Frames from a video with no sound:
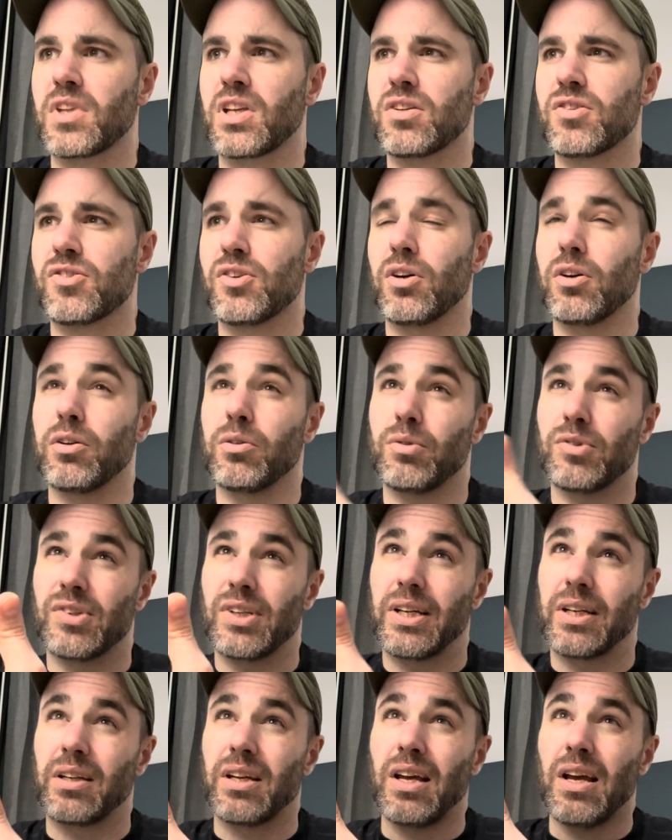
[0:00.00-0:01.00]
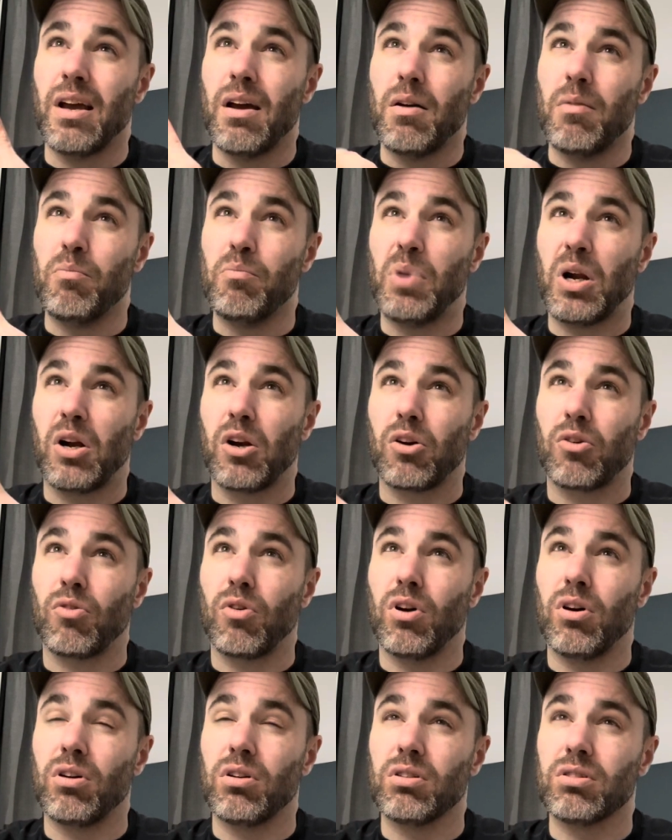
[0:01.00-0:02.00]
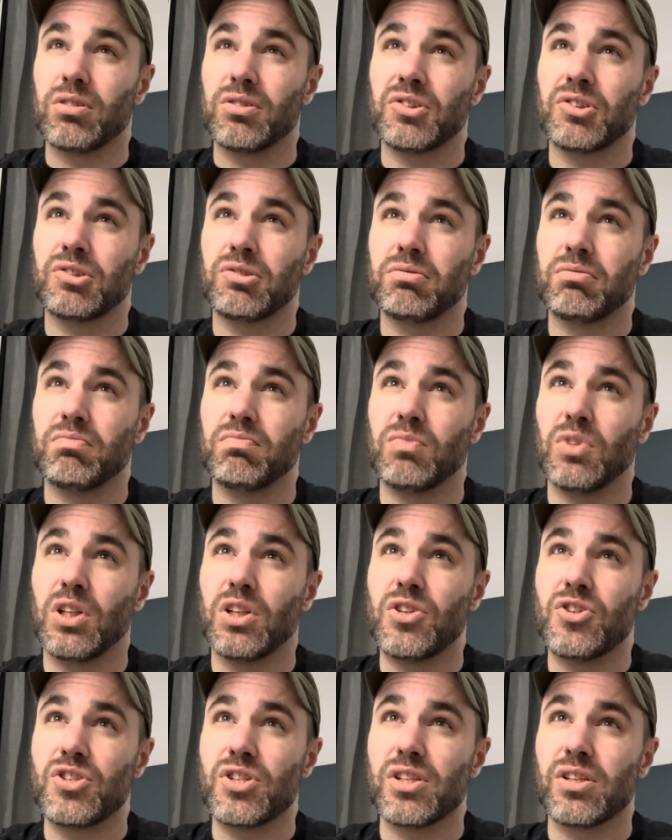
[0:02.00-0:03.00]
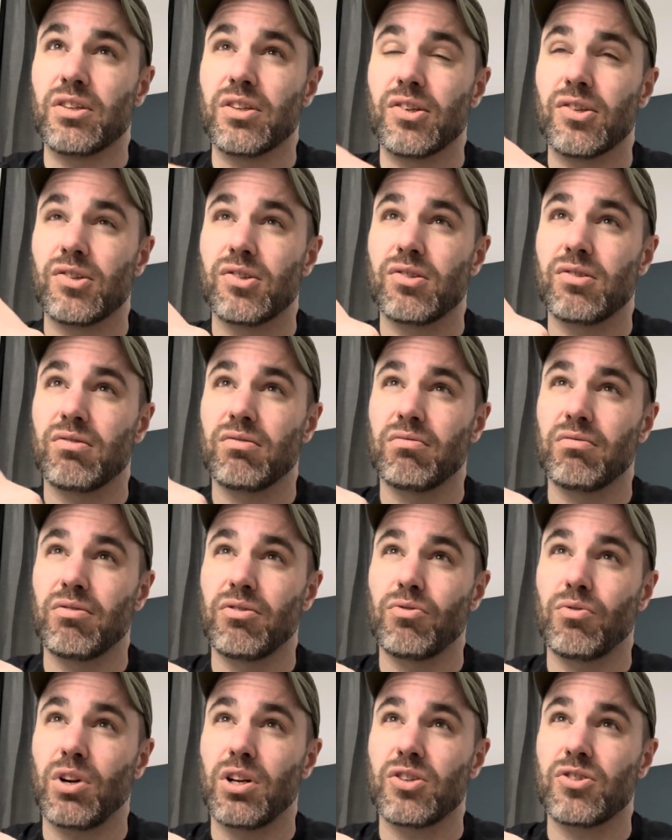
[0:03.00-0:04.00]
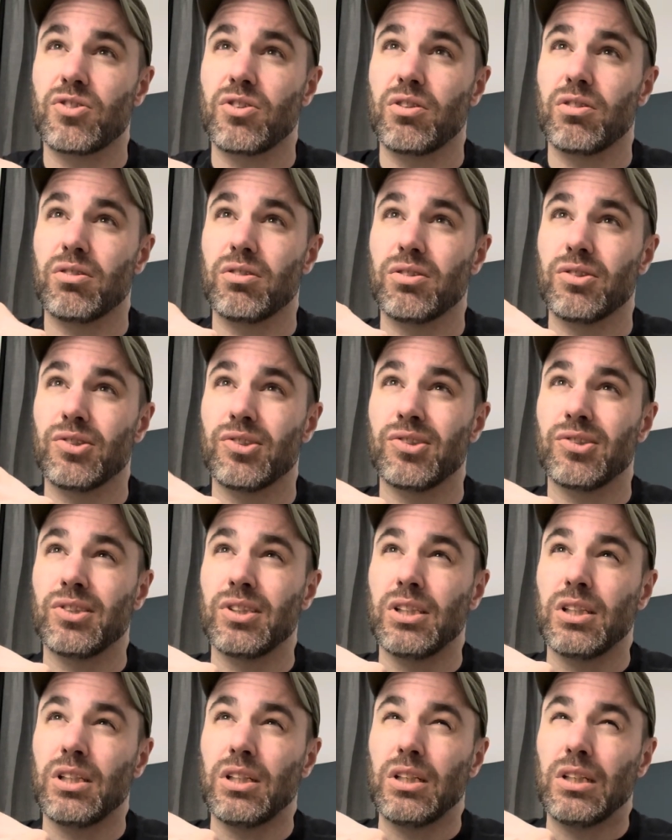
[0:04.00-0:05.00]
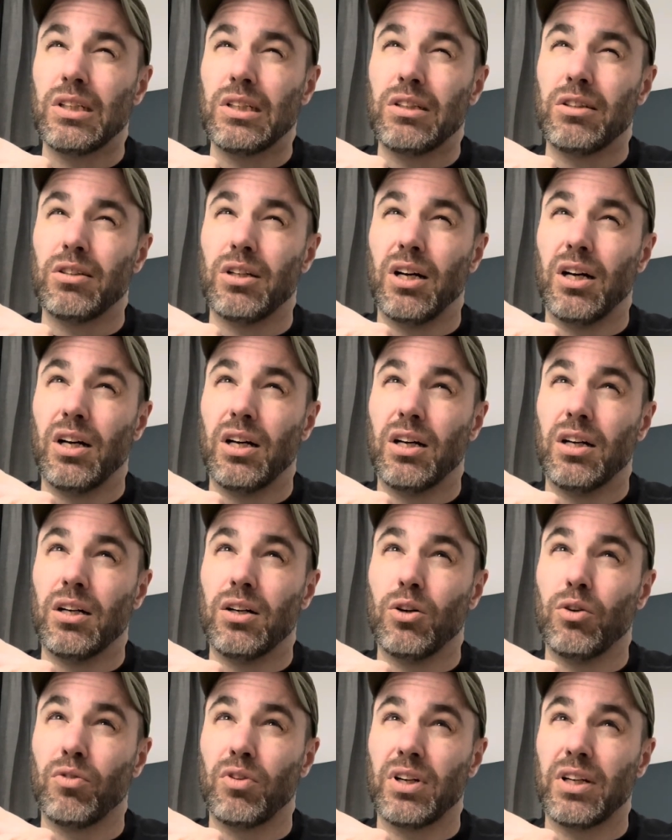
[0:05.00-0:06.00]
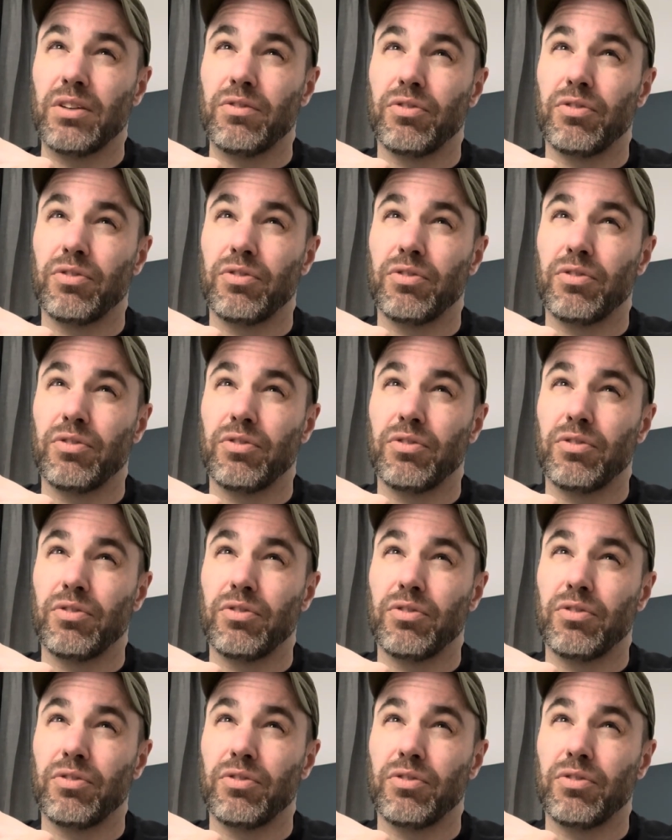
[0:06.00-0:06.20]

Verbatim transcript: So it was like bear crawls, lunges, thrusters, uh, overhead